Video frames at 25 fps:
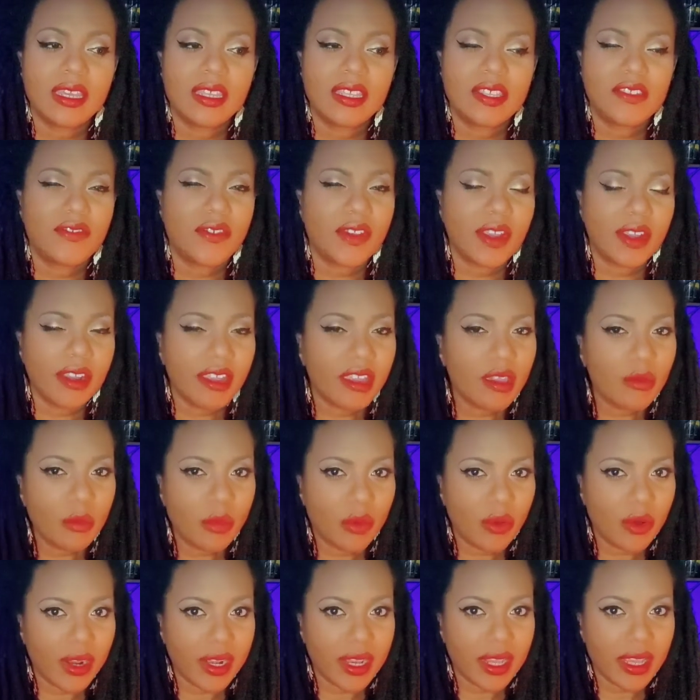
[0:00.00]
It's very
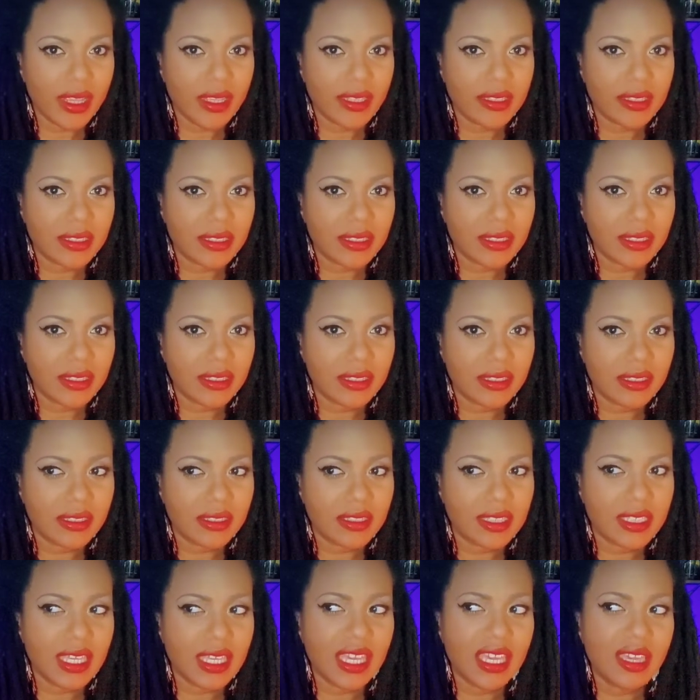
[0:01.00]
important
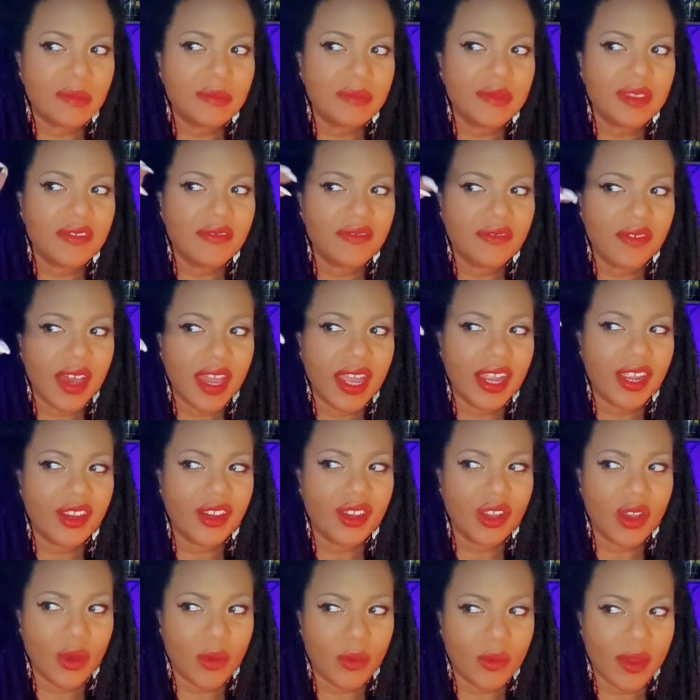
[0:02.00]
to keep the fire
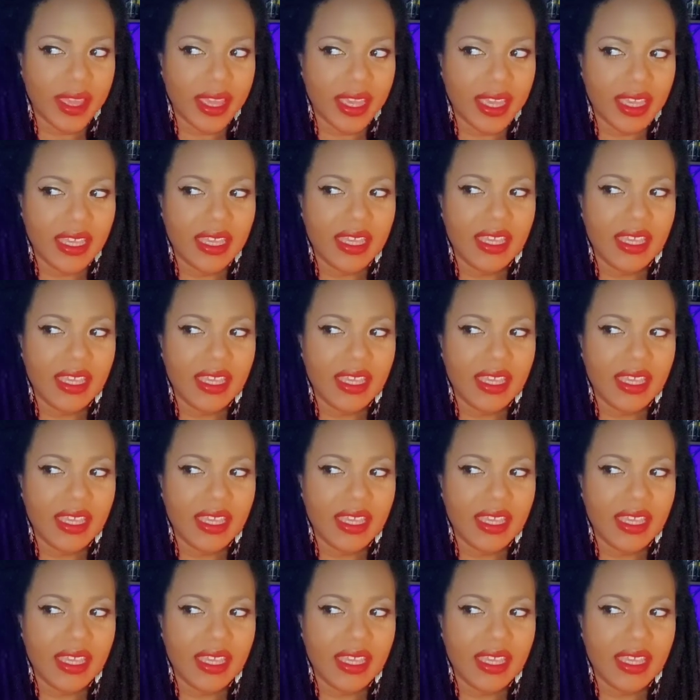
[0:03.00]
going.